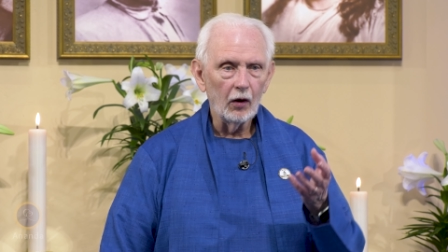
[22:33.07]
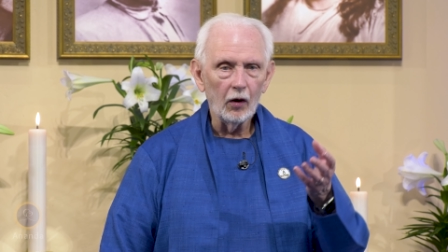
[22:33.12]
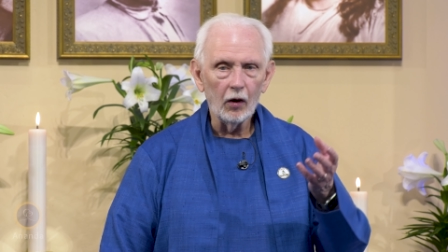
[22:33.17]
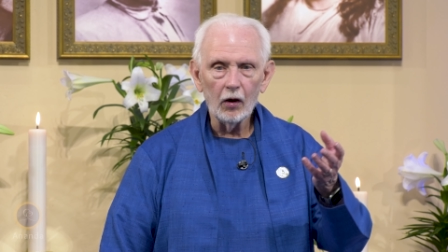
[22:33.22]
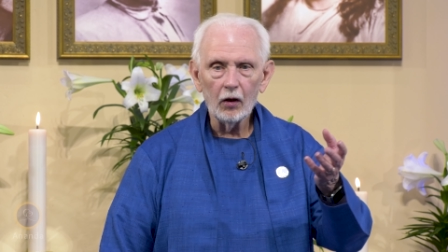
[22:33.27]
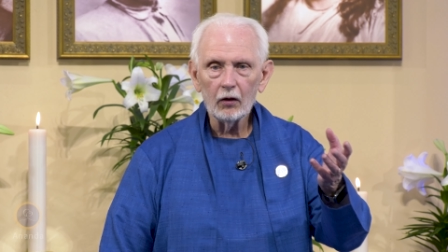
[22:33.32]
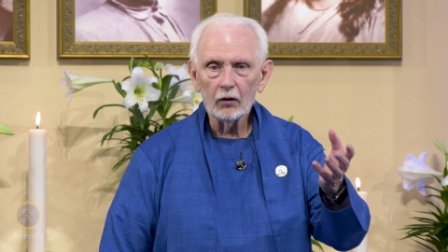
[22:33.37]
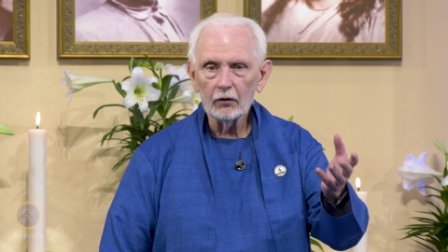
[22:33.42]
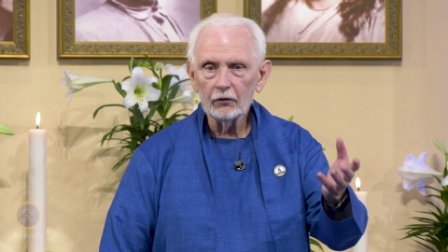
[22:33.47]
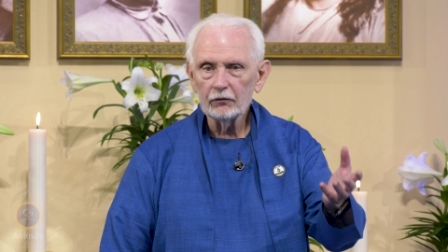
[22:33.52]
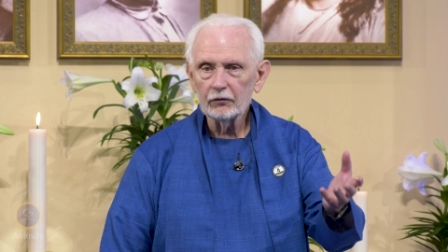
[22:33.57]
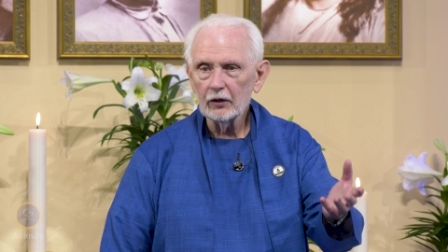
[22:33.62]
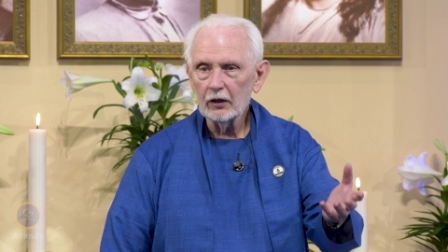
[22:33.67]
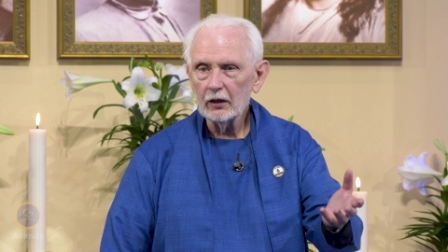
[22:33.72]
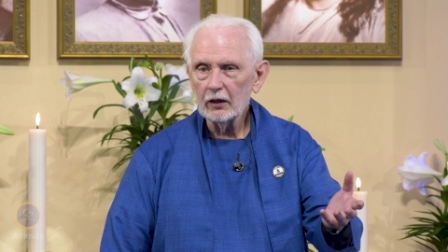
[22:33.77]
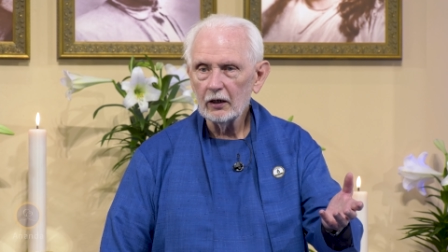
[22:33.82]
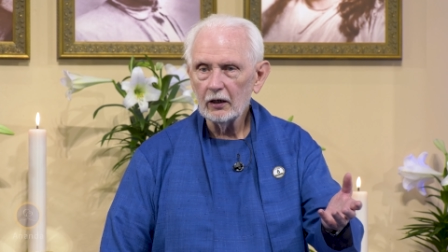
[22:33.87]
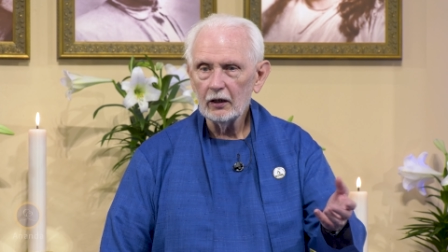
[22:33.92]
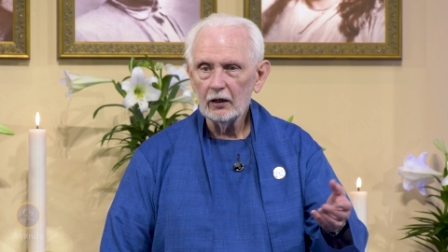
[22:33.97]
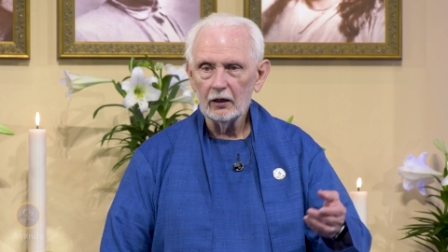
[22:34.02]
all of the
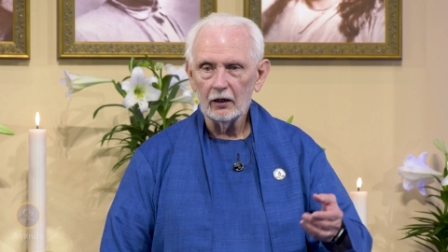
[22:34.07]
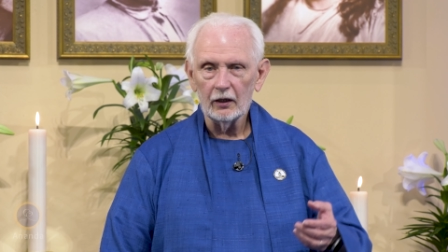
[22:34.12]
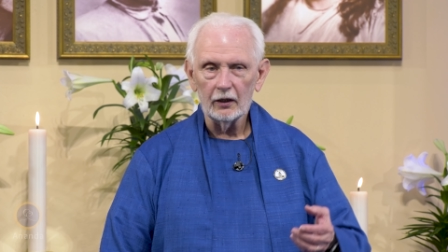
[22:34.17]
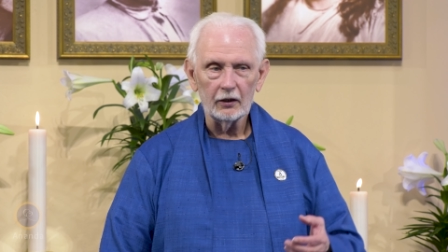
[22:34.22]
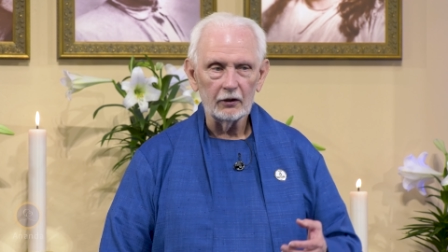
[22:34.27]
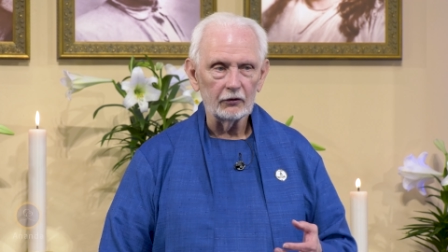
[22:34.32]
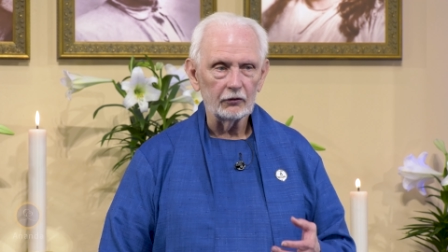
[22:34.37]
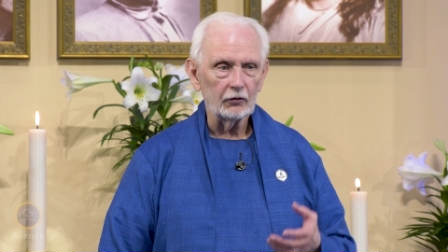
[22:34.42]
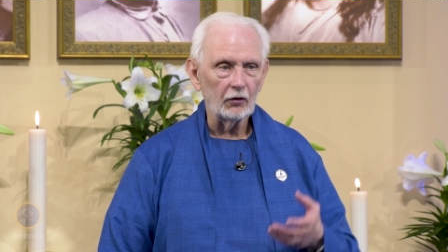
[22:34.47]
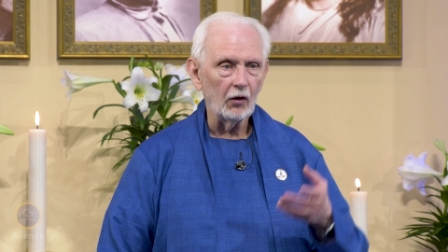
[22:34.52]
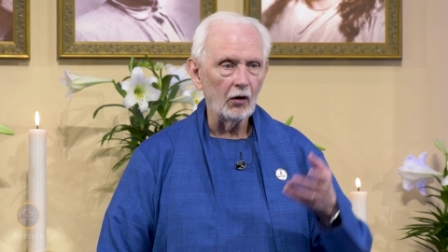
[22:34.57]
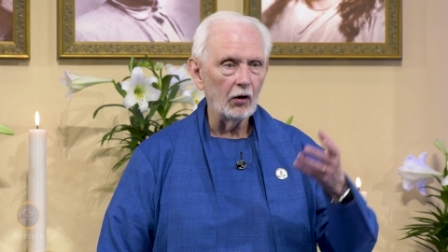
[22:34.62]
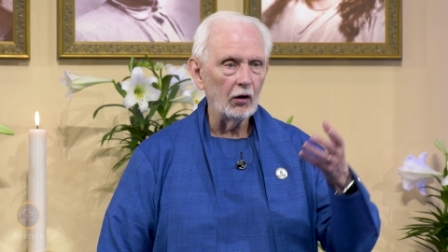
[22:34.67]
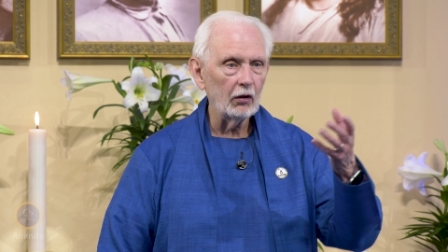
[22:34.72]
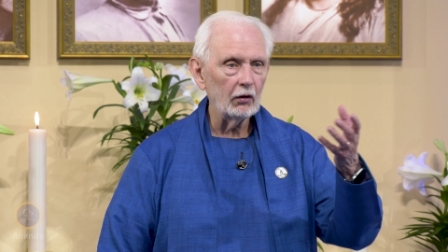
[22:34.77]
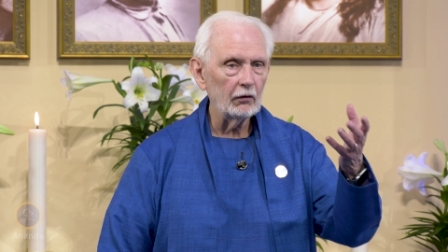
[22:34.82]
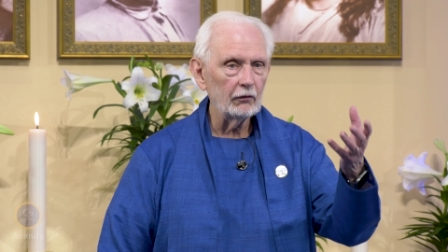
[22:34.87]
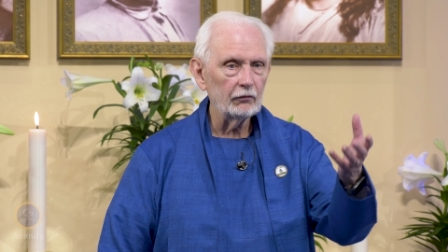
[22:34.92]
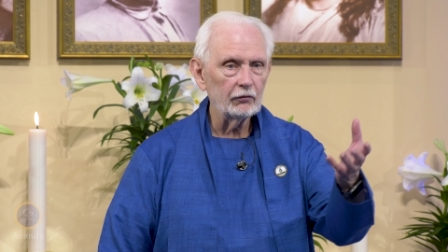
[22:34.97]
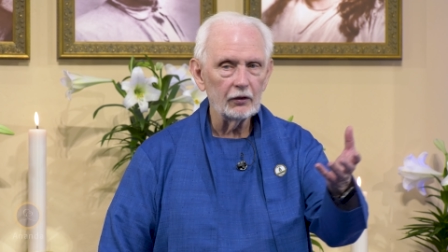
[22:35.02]
healings,
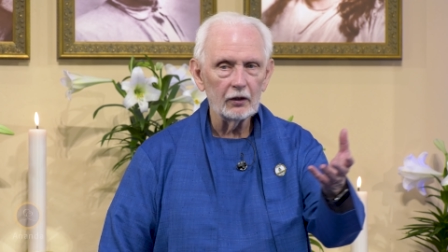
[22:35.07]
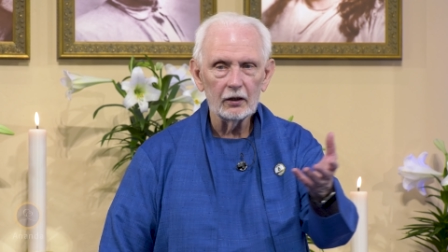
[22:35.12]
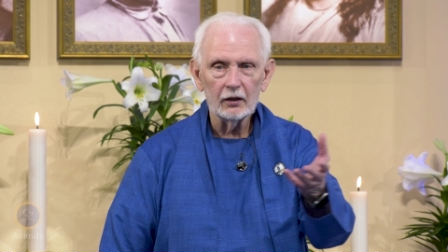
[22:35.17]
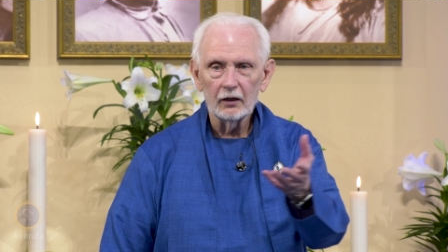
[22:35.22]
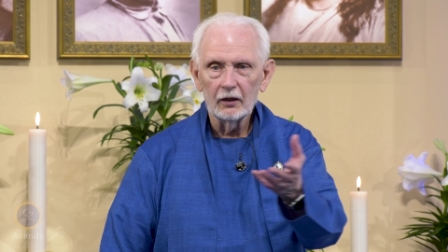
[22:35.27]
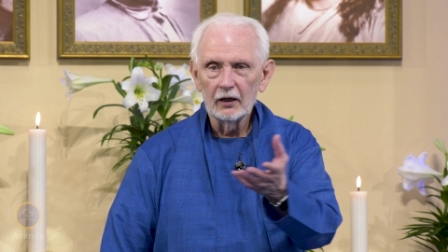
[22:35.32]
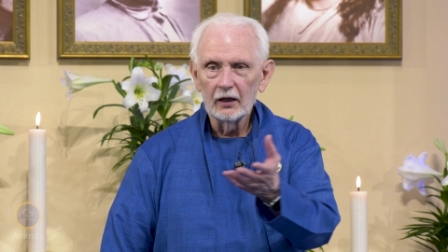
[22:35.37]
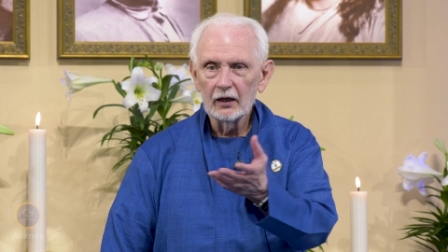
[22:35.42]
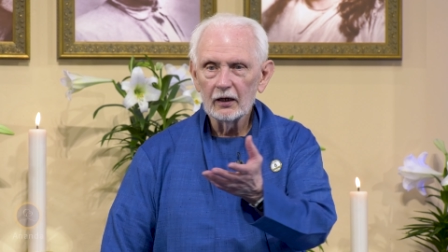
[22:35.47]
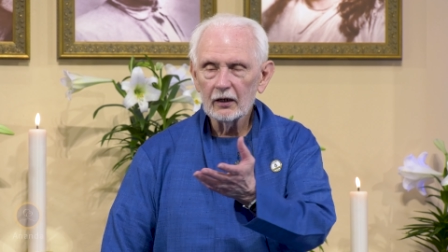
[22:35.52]
all of the